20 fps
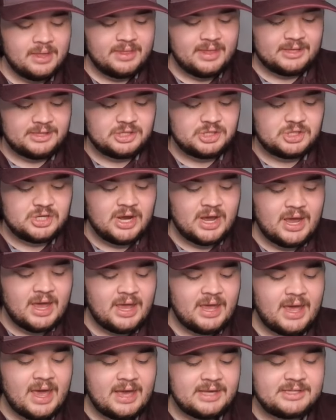That's
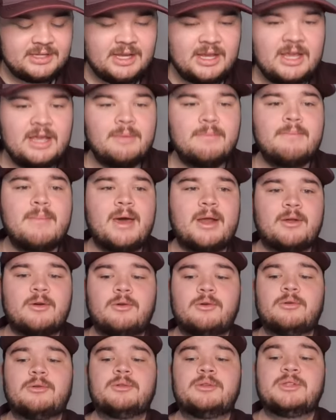J-A-S-E
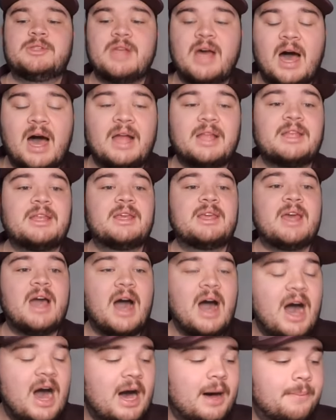
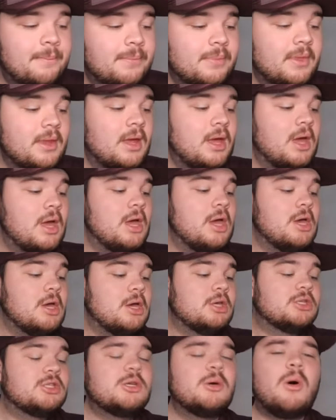medical.com.
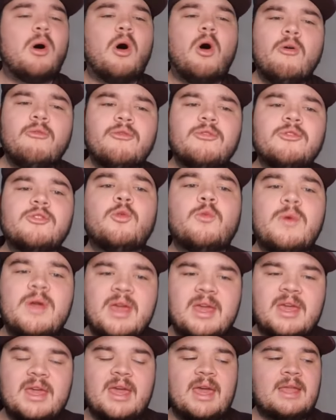So over the
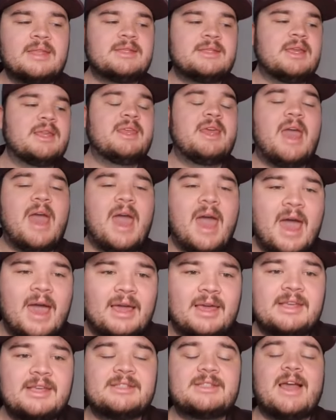weekend, the
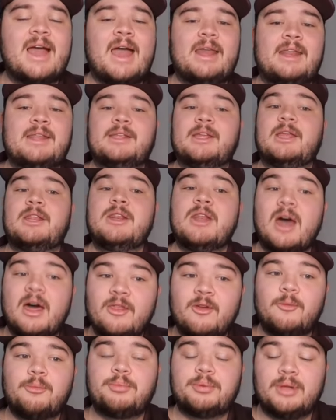Aggies added
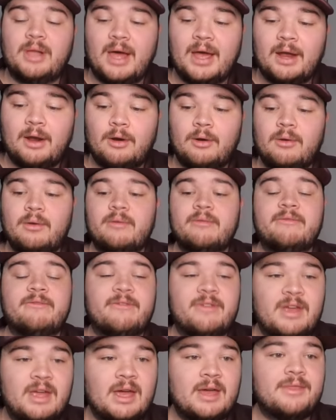another player
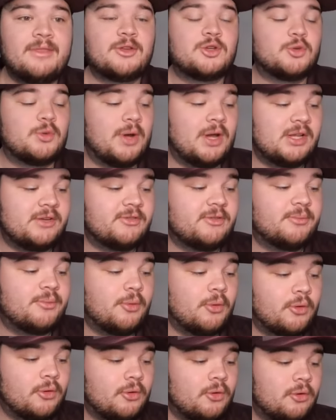via the transfer
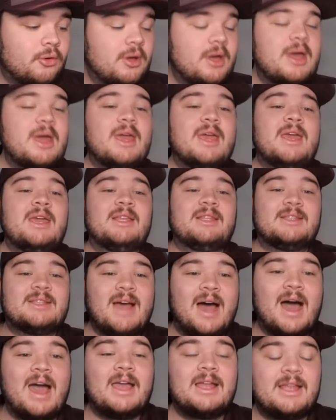portal in
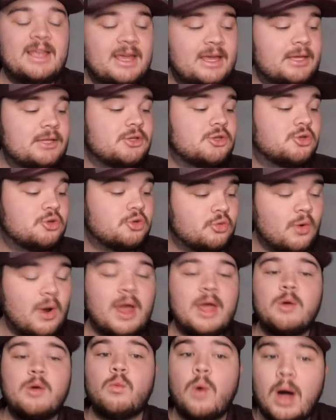tight end
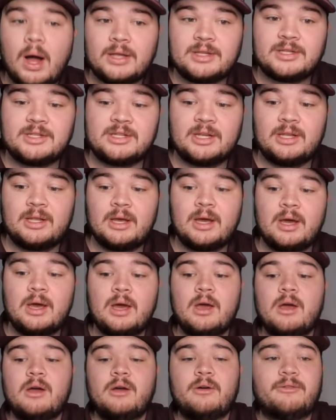Tre Watson
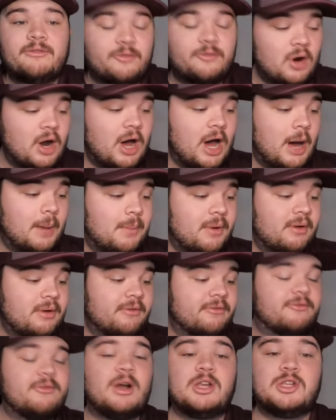from
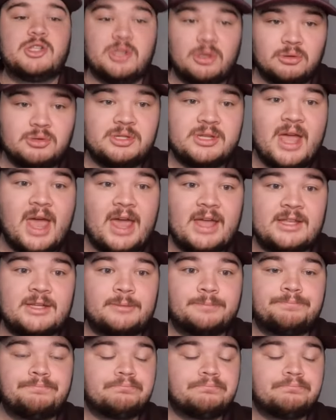Fresno State.